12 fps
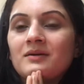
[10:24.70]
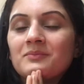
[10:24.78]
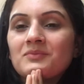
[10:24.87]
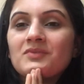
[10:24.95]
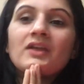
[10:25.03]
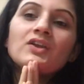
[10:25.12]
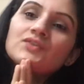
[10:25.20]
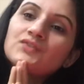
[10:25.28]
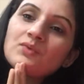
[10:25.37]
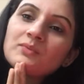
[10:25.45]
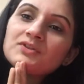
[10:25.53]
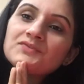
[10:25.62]
Thank you
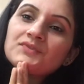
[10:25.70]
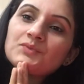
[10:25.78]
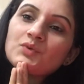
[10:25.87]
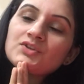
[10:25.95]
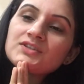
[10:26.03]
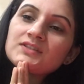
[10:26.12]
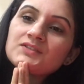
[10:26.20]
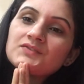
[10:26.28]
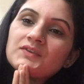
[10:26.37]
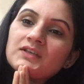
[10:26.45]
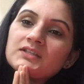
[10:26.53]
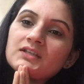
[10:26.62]
so much for watching this
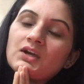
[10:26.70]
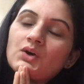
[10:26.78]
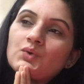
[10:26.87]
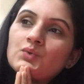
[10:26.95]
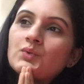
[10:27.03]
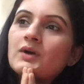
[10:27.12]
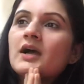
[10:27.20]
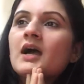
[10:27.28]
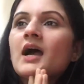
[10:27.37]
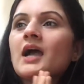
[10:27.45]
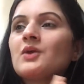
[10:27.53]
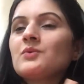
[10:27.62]
video.
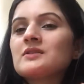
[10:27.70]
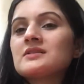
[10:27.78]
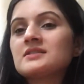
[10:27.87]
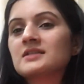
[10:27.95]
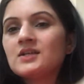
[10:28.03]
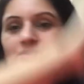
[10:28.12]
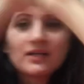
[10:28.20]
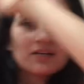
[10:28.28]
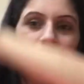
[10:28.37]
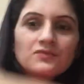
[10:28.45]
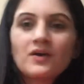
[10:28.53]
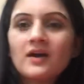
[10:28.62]
I will see you
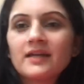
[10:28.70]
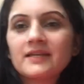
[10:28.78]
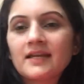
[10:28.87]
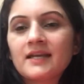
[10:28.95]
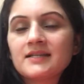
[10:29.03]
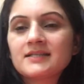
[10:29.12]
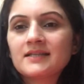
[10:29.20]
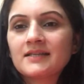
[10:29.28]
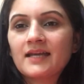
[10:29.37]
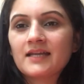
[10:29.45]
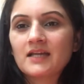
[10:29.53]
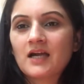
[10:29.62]
next Friday. Till
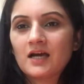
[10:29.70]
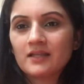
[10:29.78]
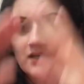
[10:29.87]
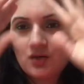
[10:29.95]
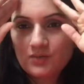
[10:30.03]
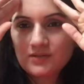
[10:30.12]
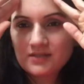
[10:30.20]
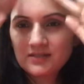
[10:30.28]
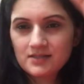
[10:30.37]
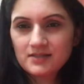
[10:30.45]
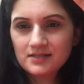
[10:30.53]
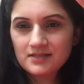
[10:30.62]
then,
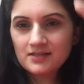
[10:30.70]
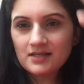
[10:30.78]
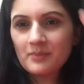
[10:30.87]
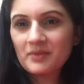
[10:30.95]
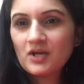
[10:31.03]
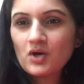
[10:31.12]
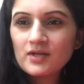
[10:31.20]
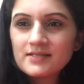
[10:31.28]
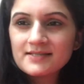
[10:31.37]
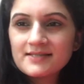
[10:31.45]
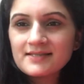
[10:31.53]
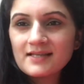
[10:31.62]
adios,
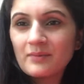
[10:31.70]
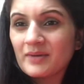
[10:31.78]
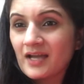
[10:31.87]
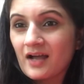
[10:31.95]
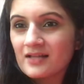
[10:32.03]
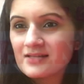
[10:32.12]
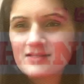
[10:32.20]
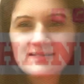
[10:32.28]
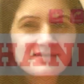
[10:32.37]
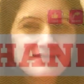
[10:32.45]
amigos, amigas.